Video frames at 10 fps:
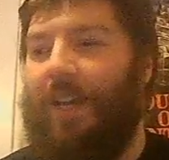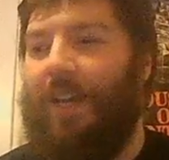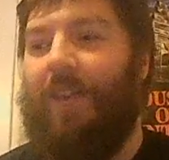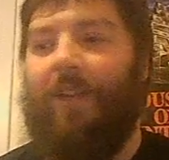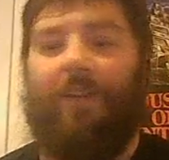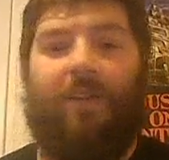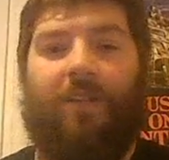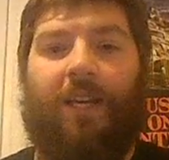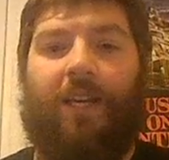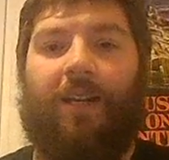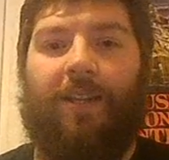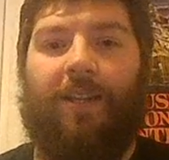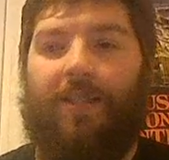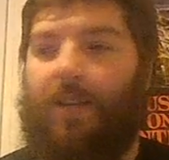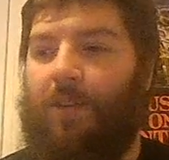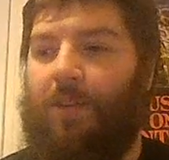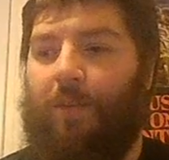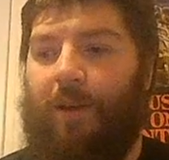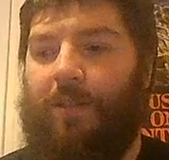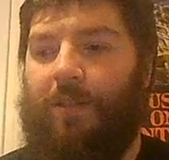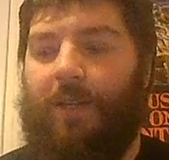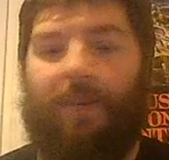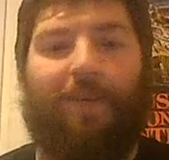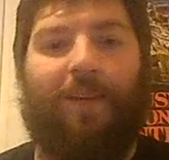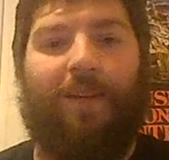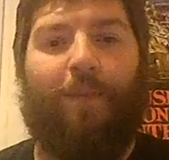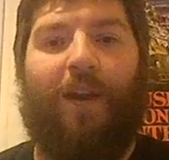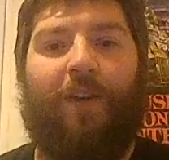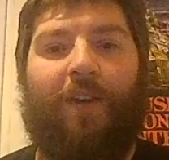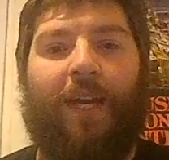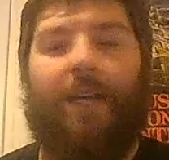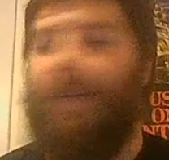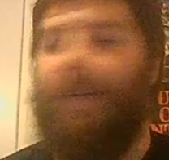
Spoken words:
I haven't actually taken any of this out of the box yet. I've been admiring it.